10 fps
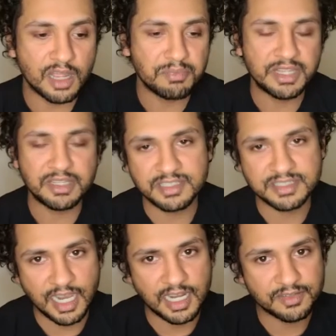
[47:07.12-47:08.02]
and be this
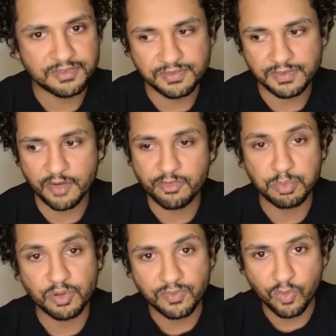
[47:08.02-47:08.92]
kind of a
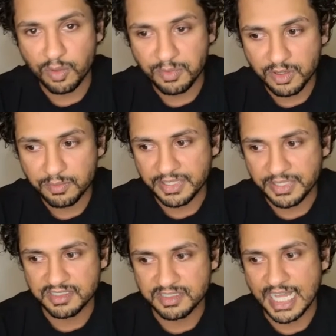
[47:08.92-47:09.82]
performer
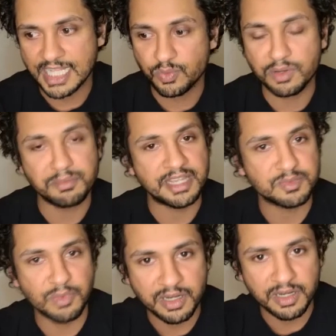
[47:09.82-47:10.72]
because that's what makes
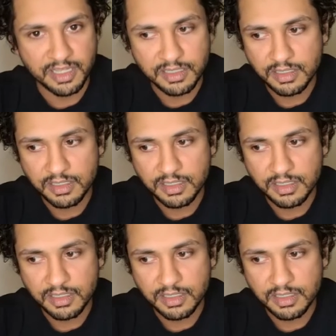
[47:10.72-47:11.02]
money,